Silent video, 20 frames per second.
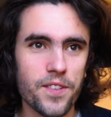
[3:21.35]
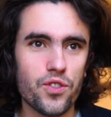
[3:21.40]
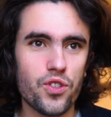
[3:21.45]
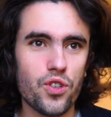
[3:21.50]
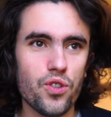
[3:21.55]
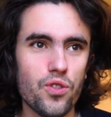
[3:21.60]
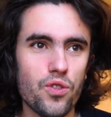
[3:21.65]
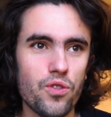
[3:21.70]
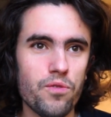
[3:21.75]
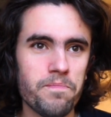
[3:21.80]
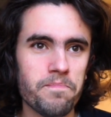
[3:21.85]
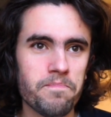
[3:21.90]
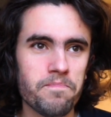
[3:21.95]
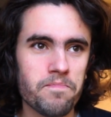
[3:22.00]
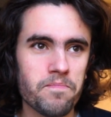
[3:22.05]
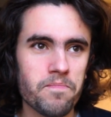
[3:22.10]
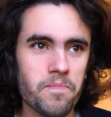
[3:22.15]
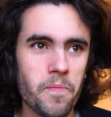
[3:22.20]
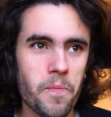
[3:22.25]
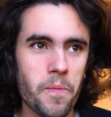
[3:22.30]
to
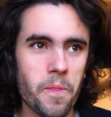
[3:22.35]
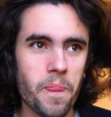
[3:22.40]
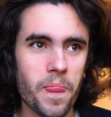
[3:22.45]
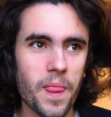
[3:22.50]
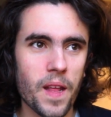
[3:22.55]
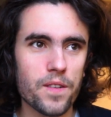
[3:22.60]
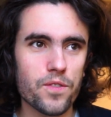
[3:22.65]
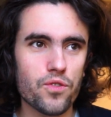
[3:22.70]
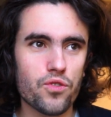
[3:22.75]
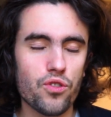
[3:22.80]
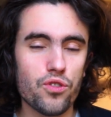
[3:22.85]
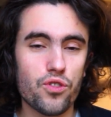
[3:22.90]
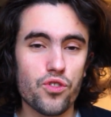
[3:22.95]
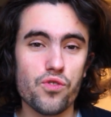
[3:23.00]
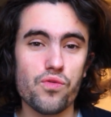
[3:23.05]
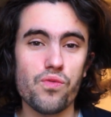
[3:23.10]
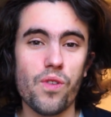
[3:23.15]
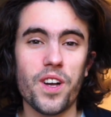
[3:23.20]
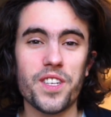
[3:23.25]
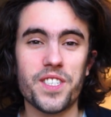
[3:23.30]

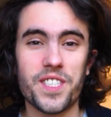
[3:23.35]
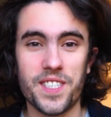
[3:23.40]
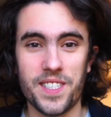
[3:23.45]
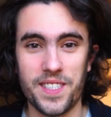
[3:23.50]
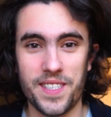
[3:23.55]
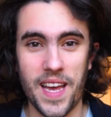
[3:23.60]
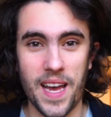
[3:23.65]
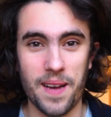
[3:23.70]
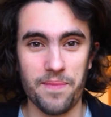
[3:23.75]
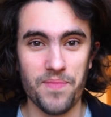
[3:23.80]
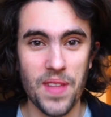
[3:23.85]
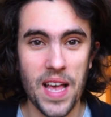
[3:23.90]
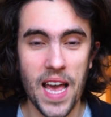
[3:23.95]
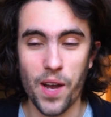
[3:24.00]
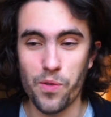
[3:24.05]
trust them.